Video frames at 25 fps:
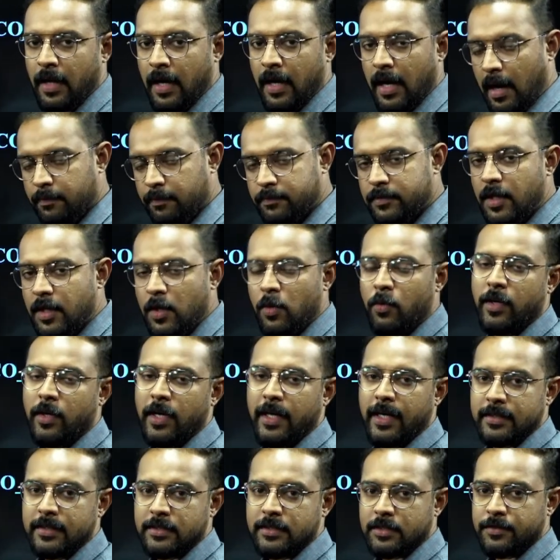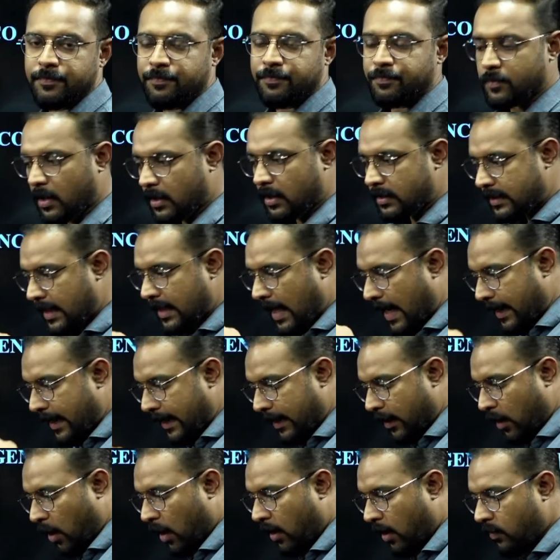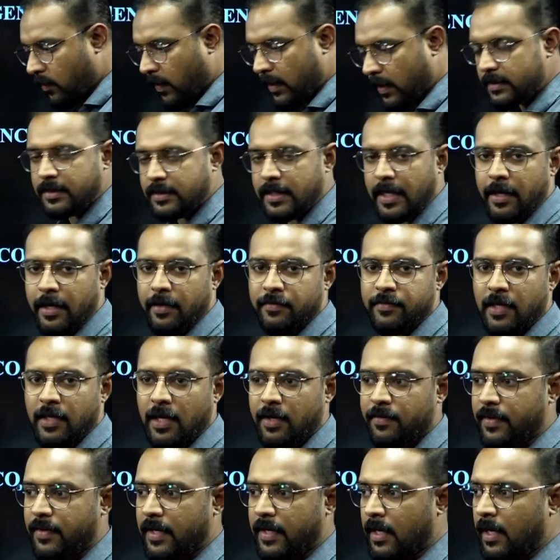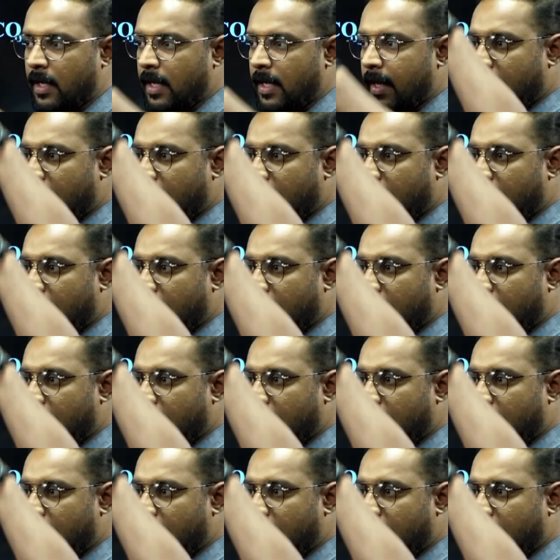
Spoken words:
Absolutely yes. Standing on one side of the river,